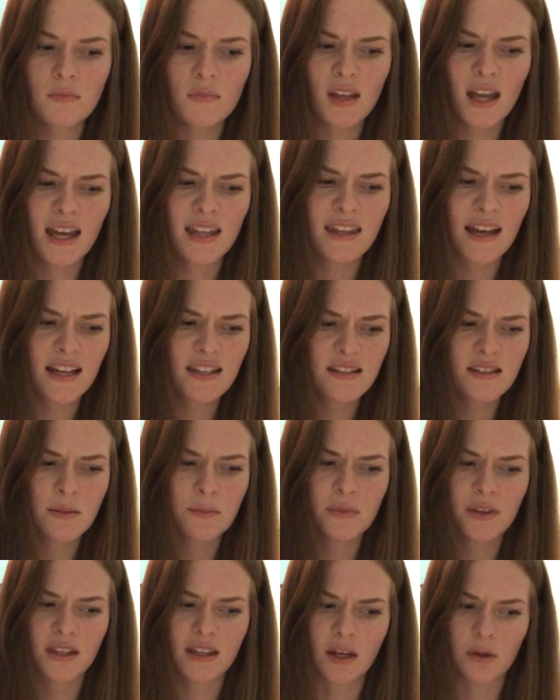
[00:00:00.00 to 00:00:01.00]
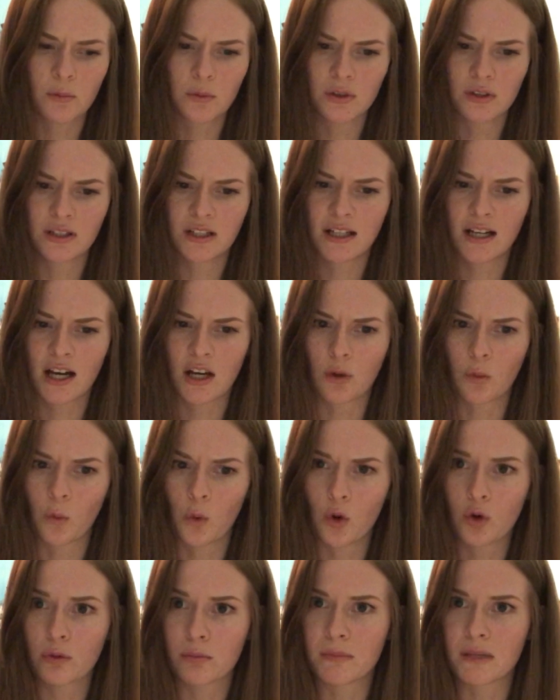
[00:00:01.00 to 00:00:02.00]
And that's something that really kind of
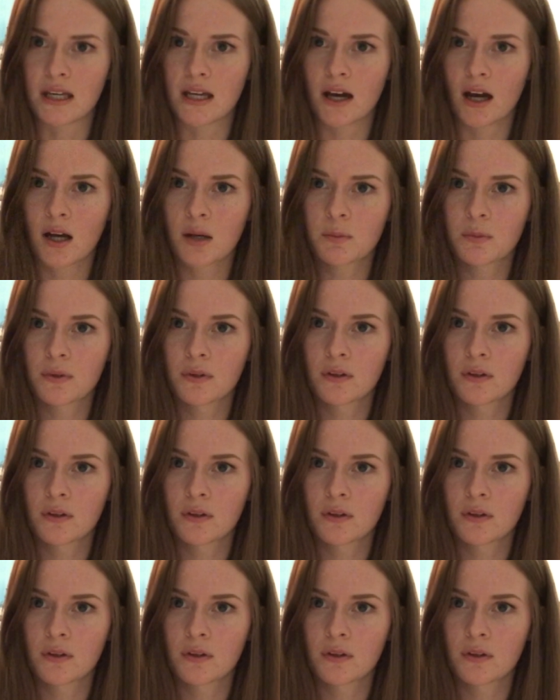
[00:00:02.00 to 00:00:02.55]
woke me up